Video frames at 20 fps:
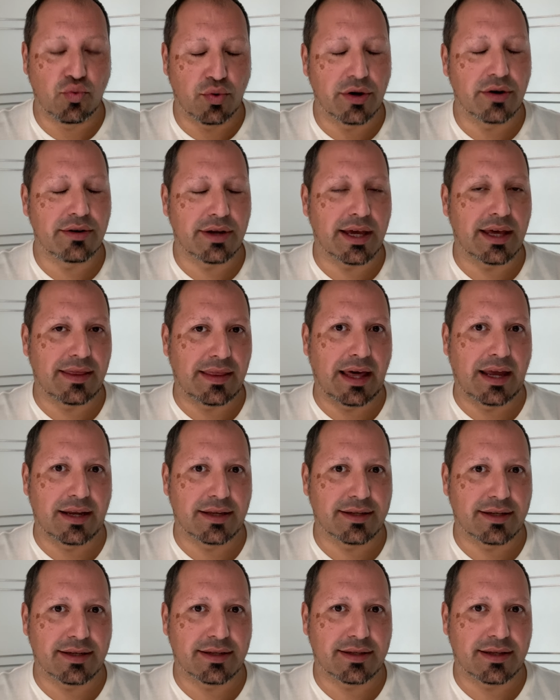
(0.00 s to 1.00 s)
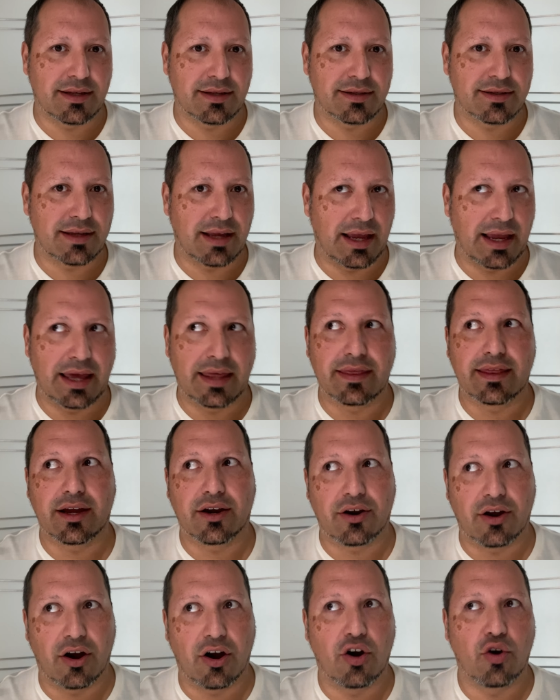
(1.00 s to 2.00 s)
will get that assistance.
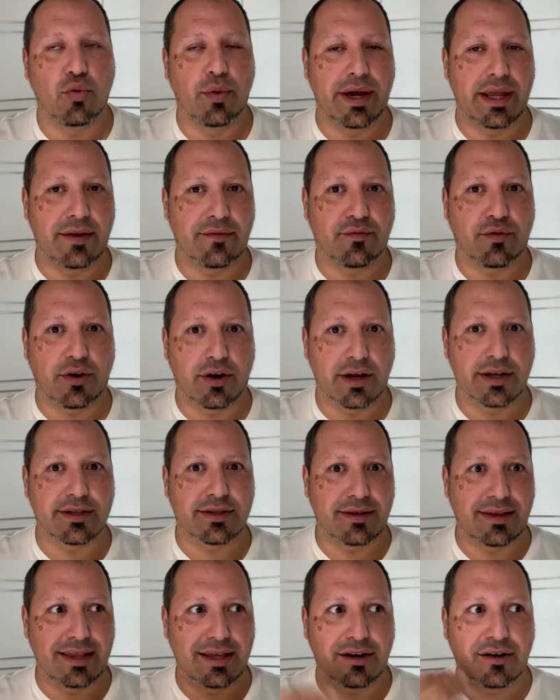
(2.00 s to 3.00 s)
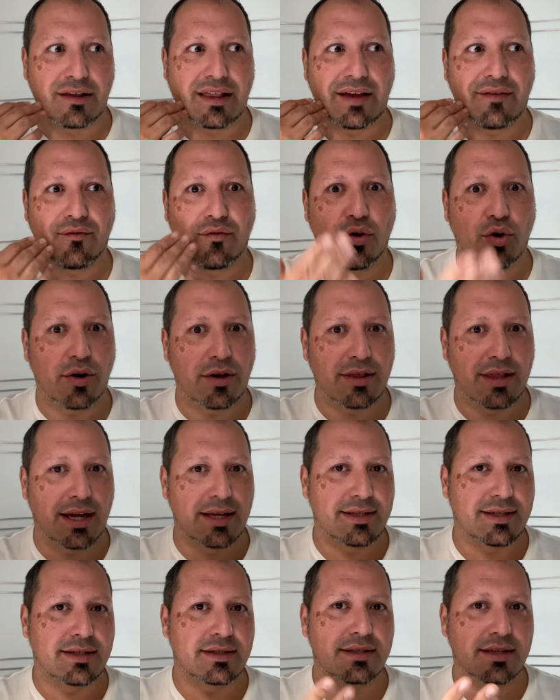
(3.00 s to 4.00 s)
They're all waiting for us to literally
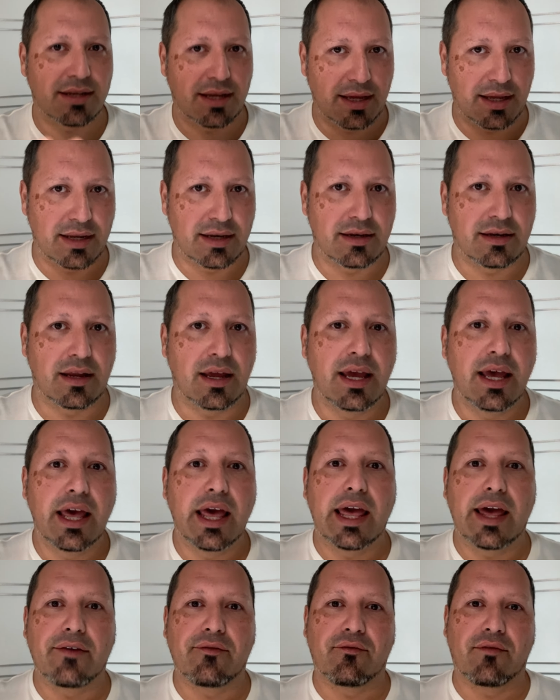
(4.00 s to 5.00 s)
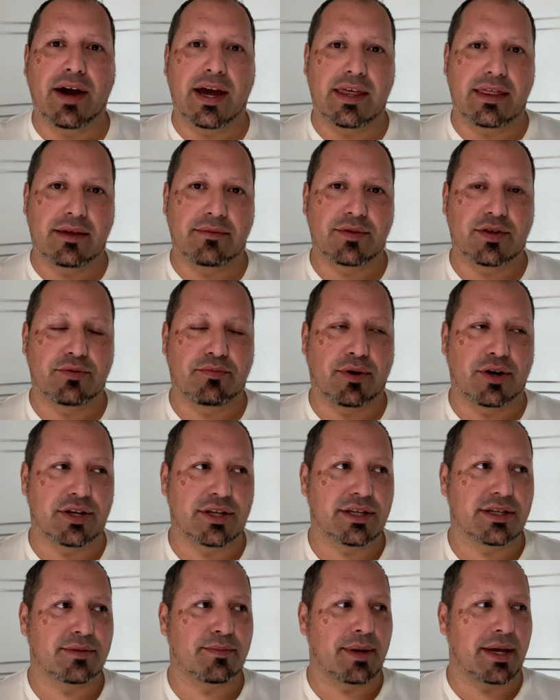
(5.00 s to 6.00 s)
vocalize it and invite them to
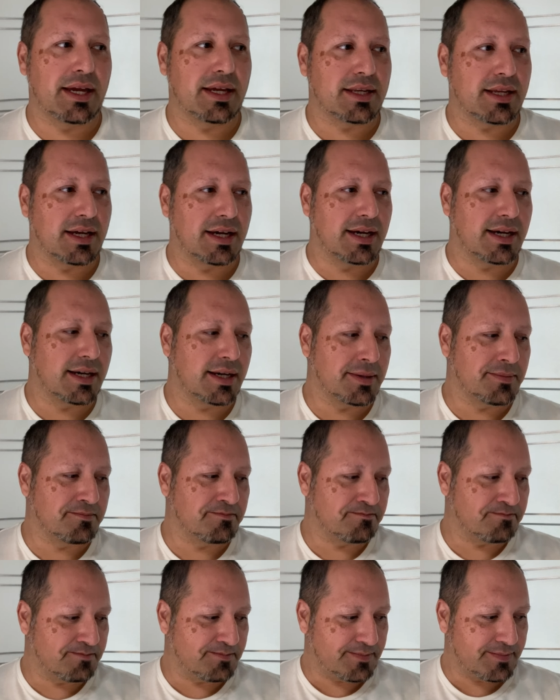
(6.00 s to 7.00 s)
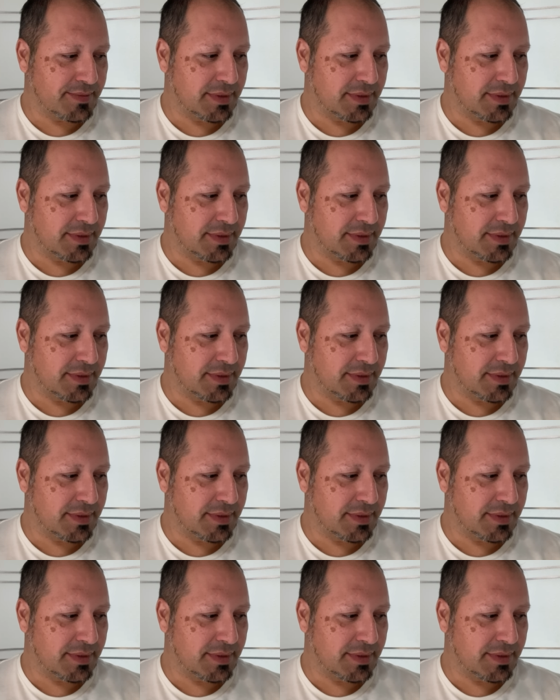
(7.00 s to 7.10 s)
participate. Um,